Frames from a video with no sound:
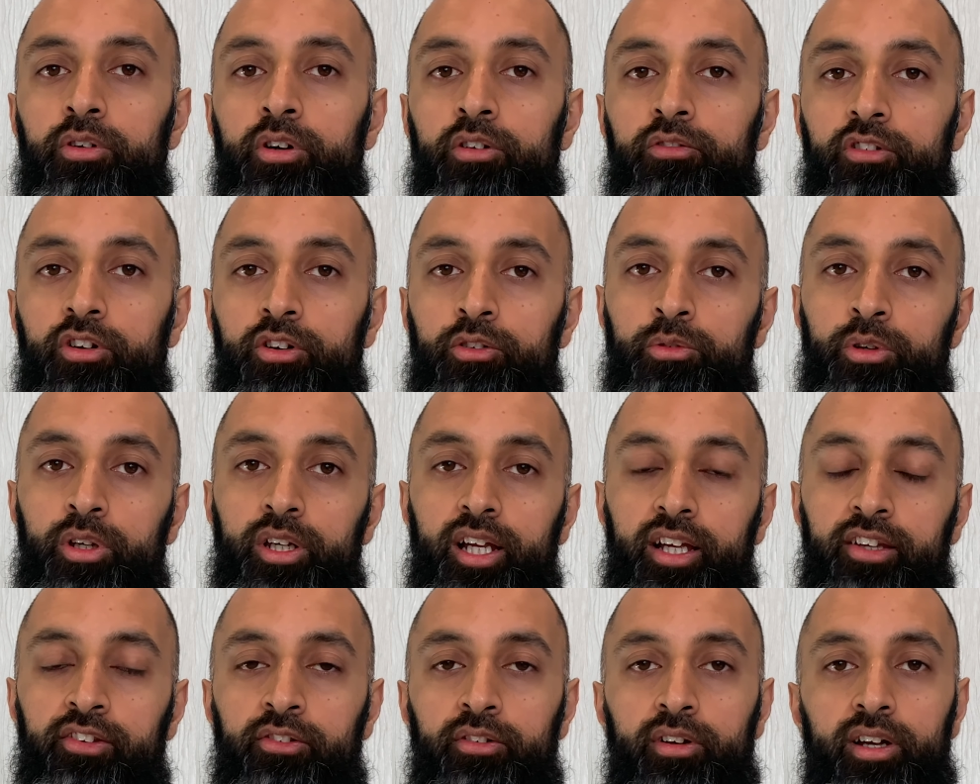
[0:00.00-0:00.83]
£100
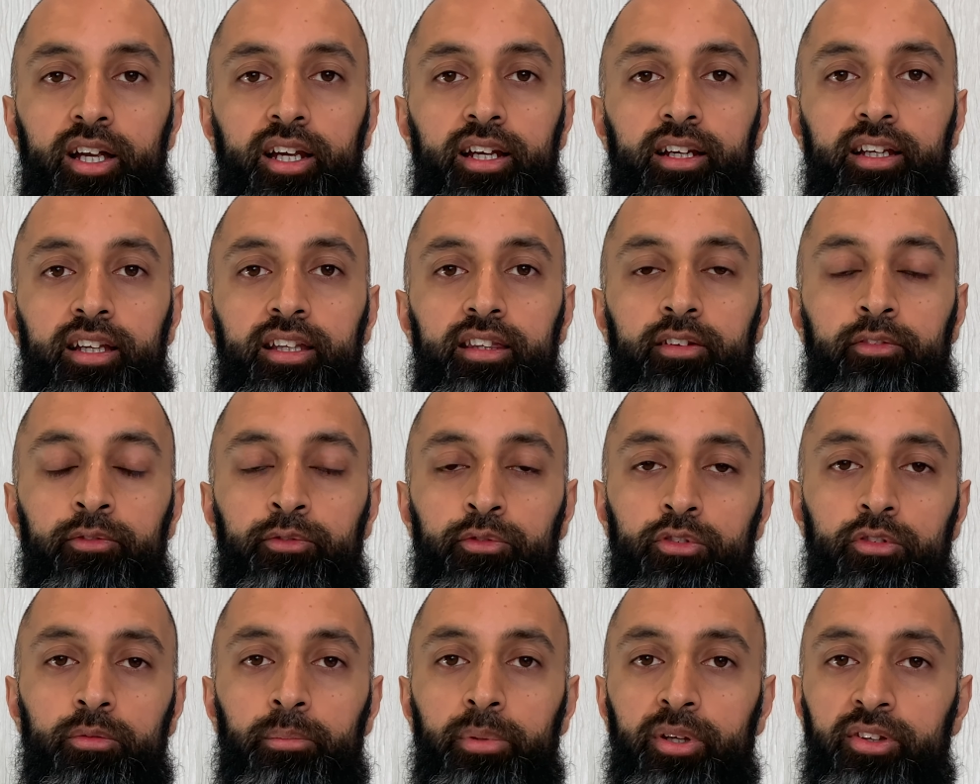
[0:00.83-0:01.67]
extra and get the
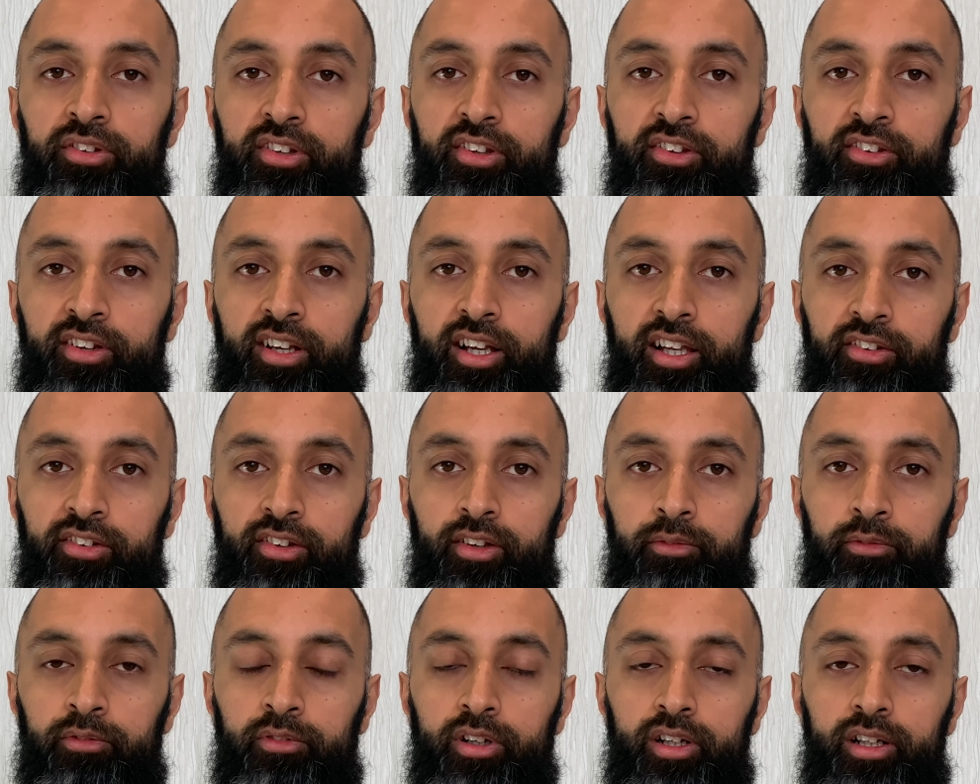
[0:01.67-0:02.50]
full business class
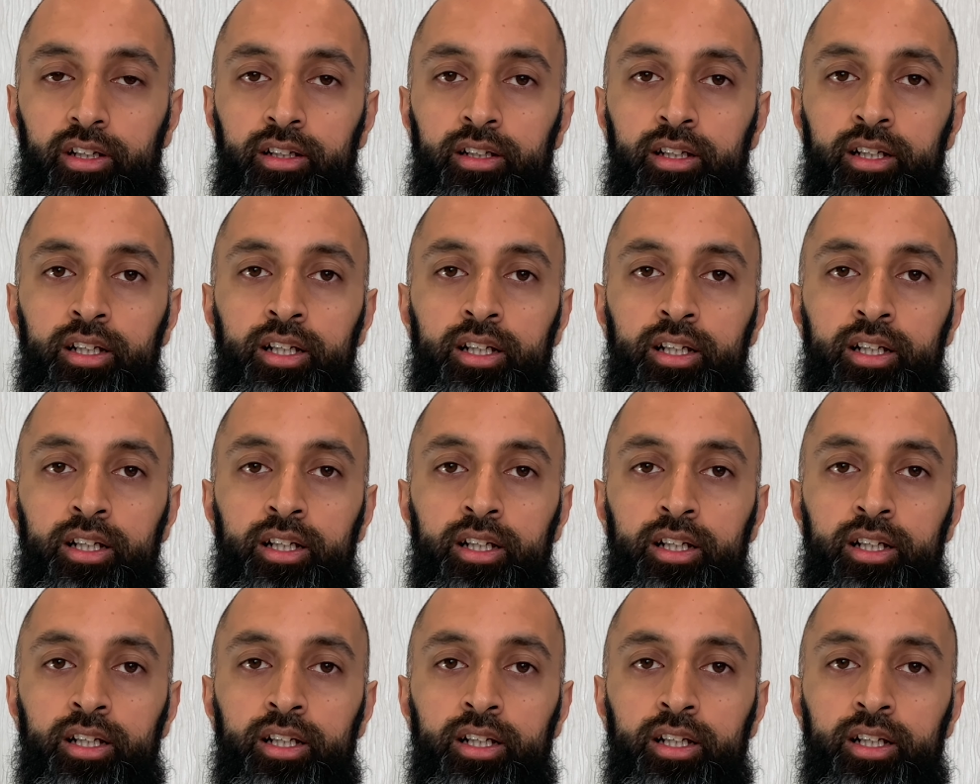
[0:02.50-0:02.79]
offering?